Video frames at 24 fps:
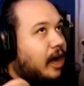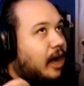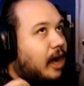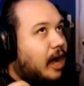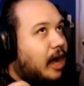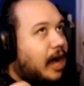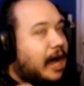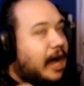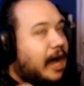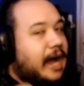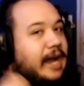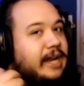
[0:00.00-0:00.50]

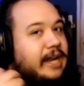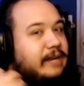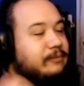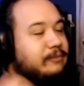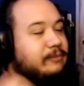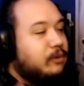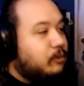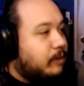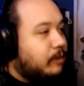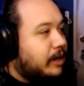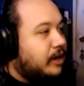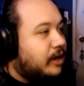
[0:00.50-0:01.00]
I'm
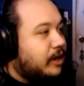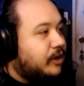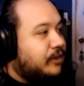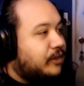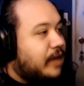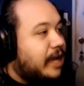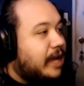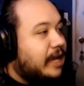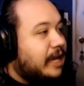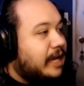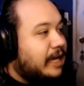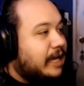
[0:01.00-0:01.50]
aware
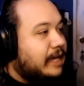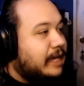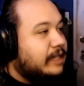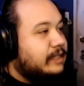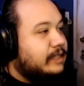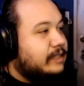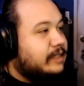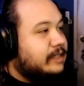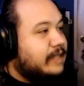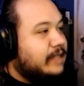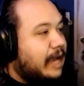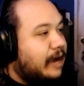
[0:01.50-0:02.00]
that it
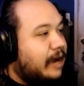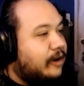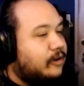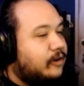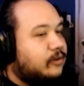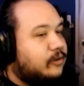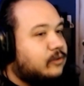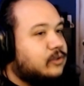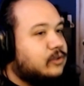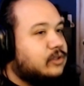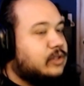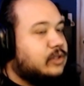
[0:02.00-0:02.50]

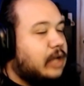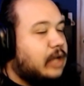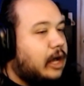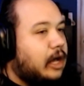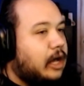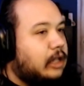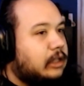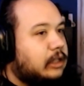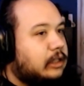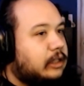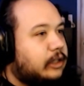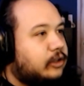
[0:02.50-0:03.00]
sounds
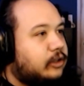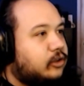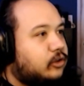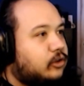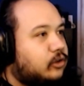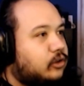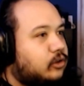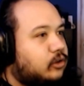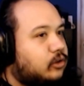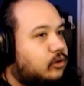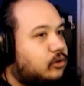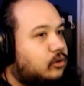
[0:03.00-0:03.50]
a
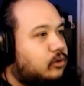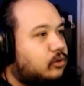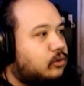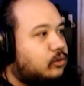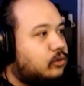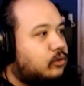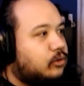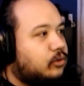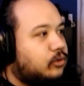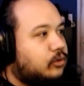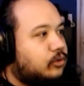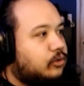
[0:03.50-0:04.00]
little
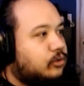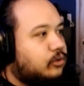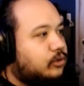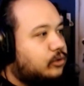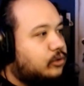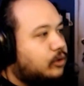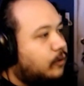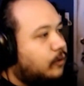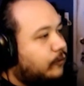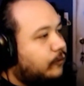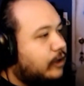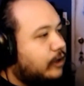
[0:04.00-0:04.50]

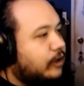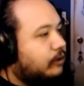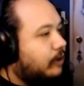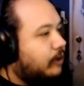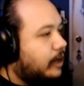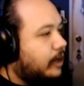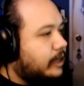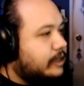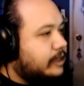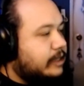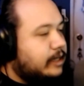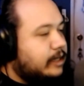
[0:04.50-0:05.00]
goofy,
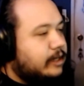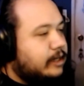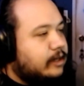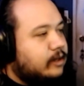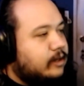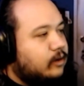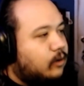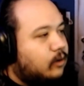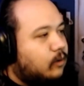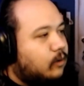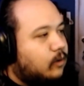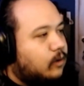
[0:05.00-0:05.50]

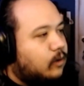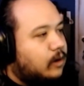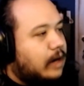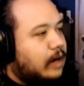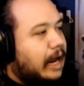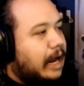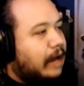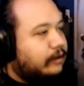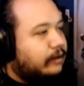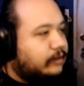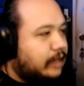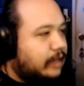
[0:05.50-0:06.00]
crazy, or
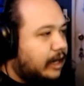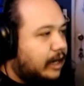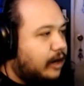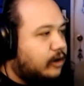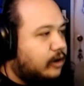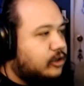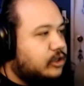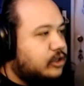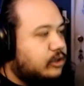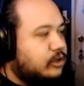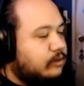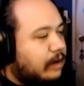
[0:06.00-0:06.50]
out
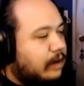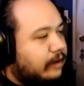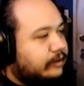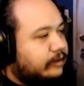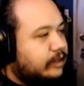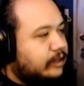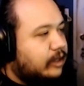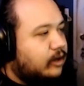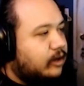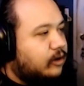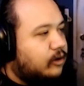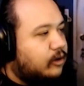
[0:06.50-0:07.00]
there, too out
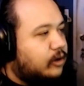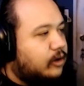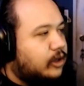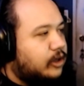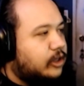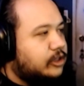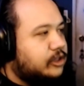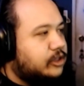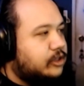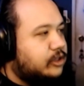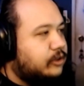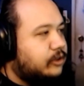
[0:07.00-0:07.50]
there,
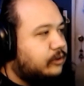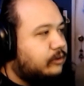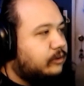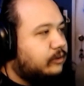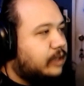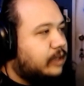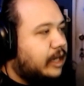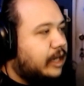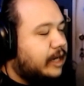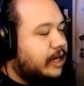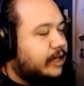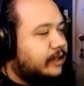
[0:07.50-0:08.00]
or too
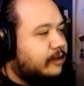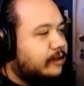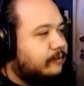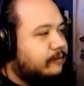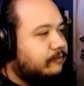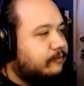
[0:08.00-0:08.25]
like